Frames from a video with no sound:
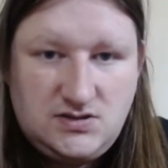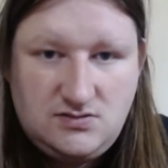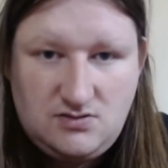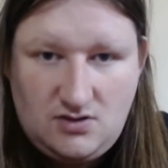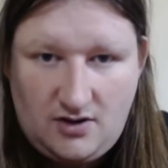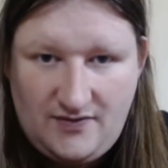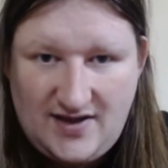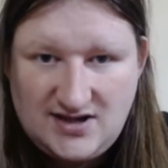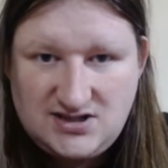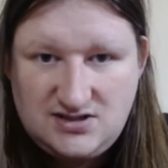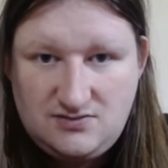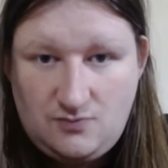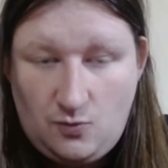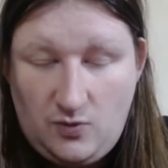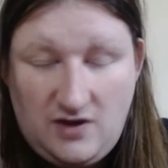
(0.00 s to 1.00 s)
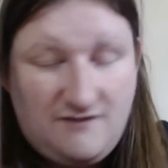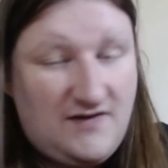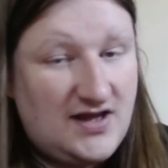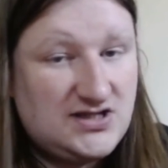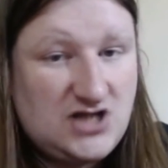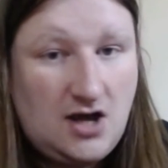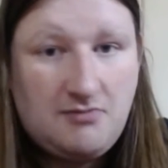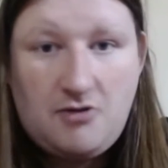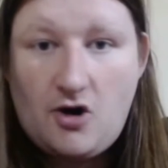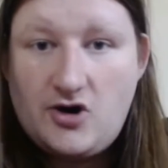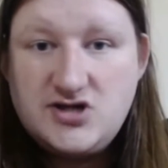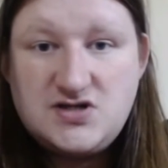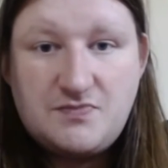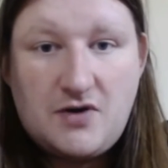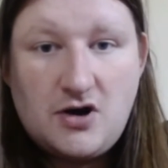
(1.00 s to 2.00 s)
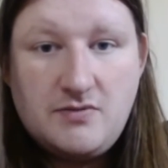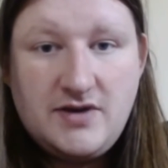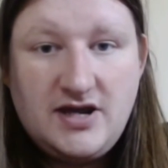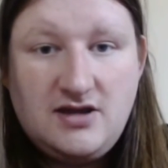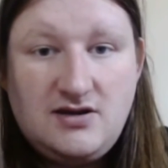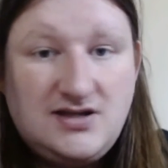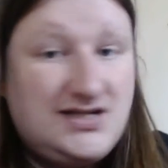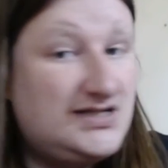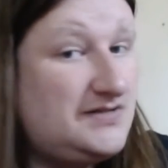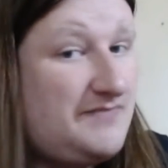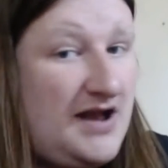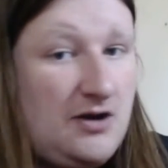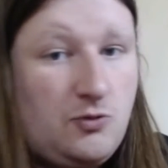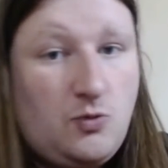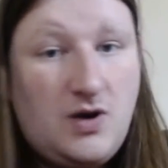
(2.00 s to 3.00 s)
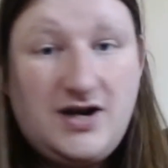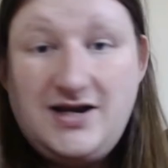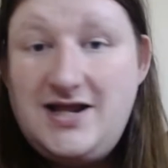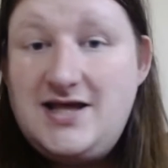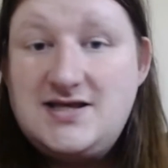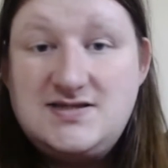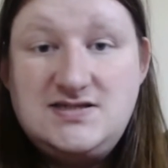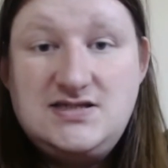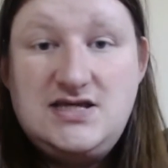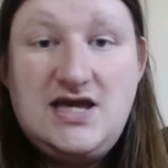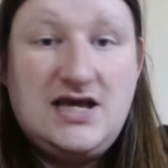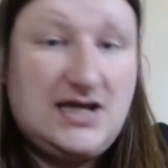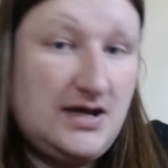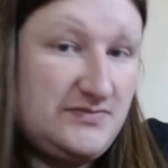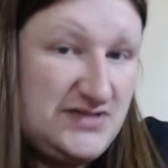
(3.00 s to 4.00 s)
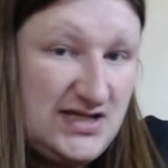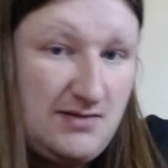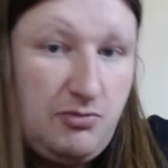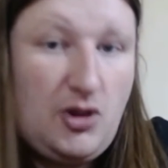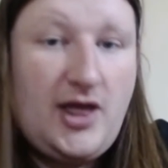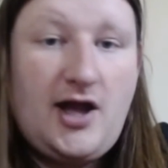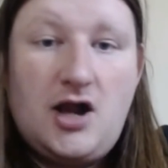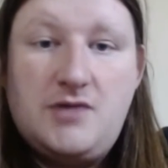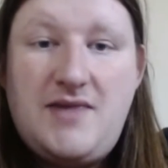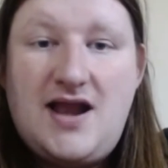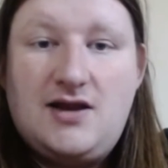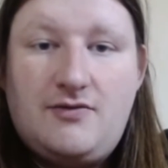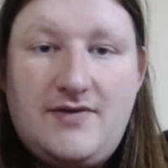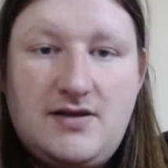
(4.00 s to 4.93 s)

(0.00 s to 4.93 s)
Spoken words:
On that, if that top card is a permanent, it doesn't matter what it is, it comes into play automatically.